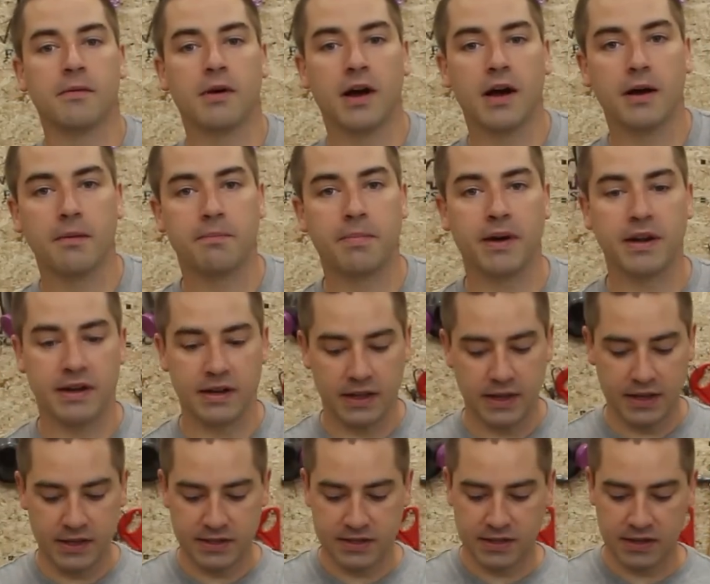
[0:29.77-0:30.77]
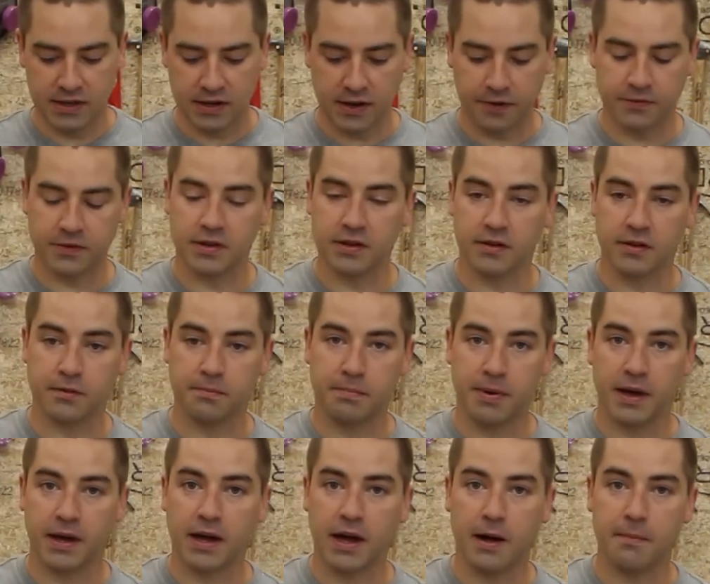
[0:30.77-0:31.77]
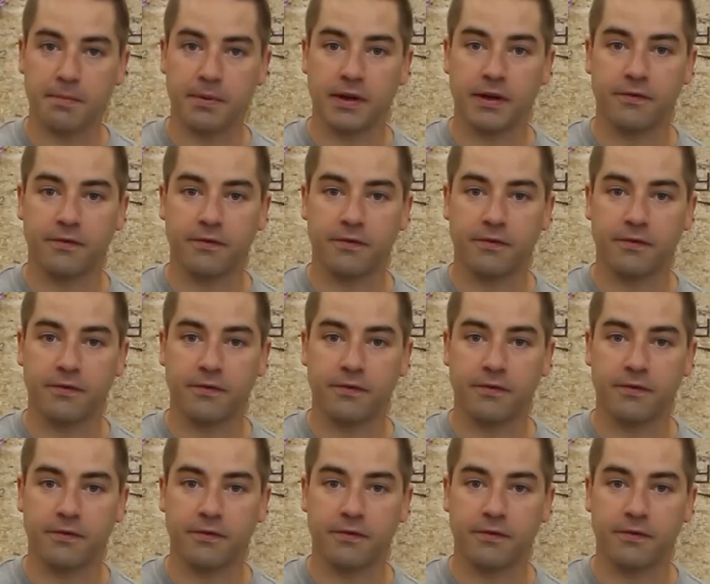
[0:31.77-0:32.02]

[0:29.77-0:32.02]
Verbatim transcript: uh, but easy enough to pick up